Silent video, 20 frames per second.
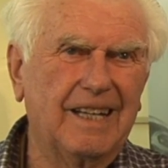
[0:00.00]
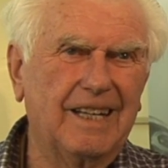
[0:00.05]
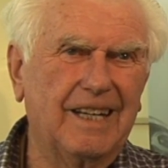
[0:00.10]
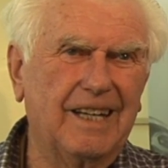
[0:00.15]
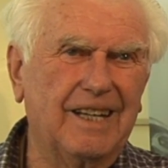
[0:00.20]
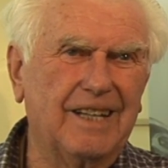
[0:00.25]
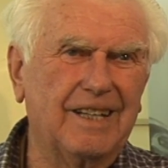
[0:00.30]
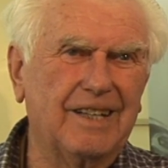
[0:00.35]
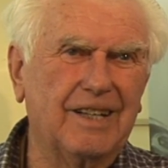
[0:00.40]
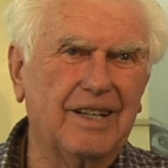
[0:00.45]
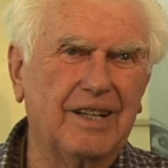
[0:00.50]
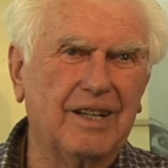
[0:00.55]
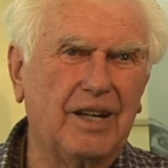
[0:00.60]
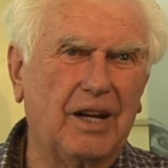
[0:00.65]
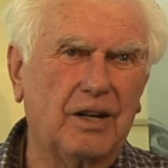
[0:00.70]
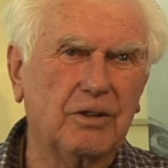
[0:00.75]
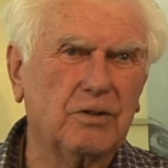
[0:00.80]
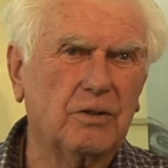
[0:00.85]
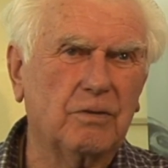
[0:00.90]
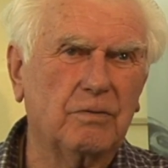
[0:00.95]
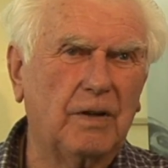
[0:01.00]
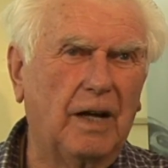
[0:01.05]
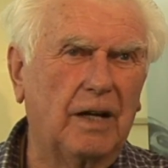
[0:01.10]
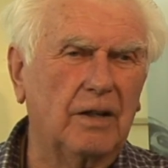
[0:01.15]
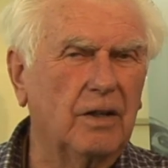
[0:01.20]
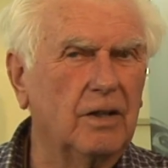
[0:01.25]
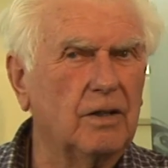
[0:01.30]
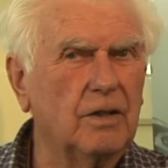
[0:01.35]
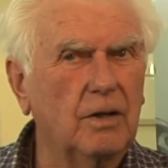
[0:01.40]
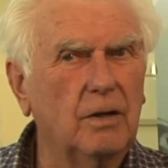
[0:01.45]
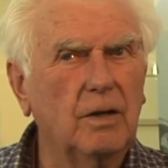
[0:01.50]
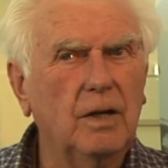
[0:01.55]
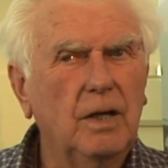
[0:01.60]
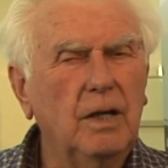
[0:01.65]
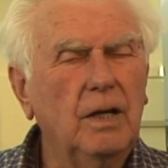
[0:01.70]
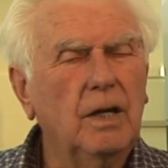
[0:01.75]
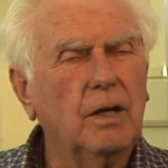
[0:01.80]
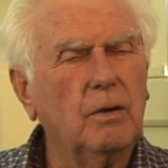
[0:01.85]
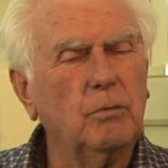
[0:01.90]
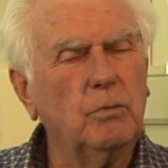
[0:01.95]
And in actual fact,
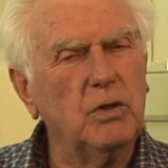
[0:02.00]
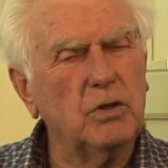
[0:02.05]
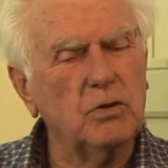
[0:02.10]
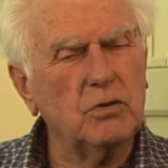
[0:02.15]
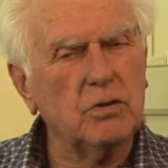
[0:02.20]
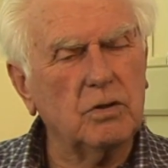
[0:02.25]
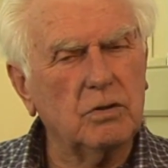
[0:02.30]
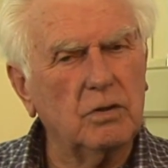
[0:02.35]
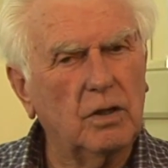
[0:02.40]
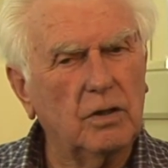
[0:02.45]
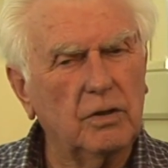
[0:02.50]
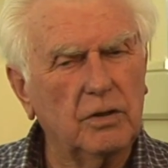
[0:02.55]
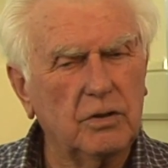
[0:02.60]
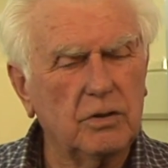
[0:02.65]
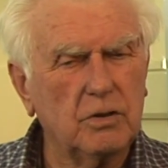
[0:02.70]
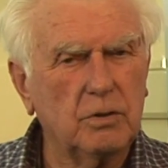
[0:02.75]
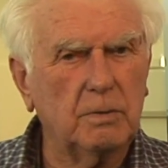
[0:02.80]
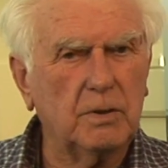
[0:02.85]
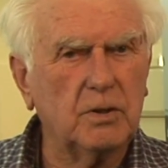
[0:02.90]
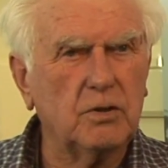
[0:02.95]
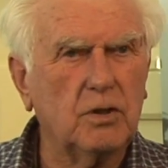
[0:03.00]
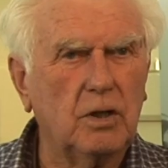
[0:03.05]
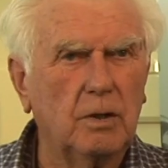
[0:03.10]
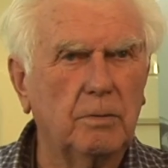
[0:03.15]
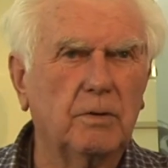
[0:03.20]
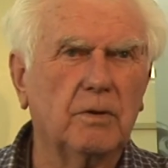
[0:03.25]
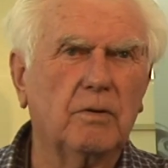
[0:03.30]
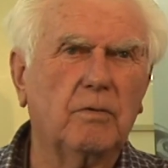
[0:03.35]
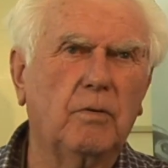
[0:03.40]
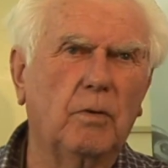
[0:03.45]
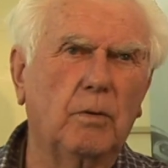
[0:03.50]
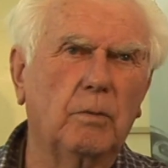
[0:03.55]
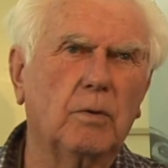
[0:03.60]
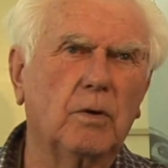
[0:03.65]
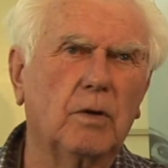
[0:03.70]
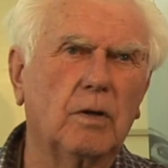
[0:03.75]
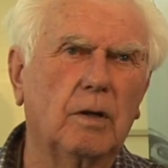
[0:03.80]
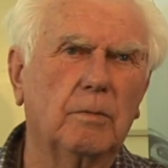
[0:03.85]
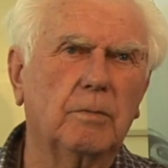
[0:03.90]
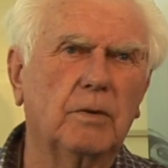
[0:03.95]
I used to be chairman of the football
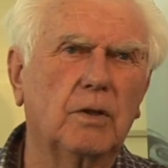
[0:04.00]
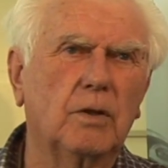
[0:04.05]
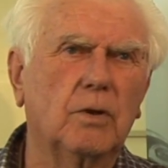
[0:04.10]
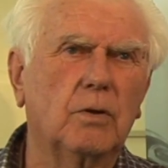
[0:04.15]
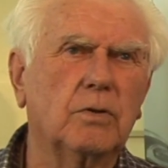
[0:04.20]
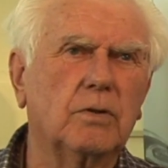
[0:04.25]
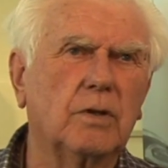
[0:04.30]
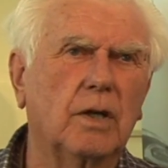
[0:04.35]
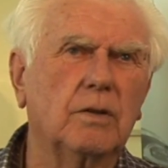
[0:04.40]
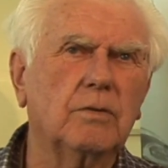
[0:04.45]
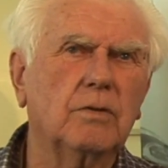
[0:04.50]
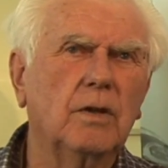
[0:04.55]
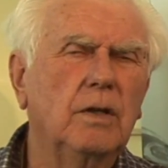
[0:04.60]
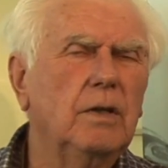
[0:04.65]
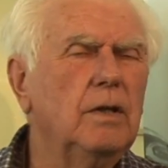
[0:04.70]
club in those days,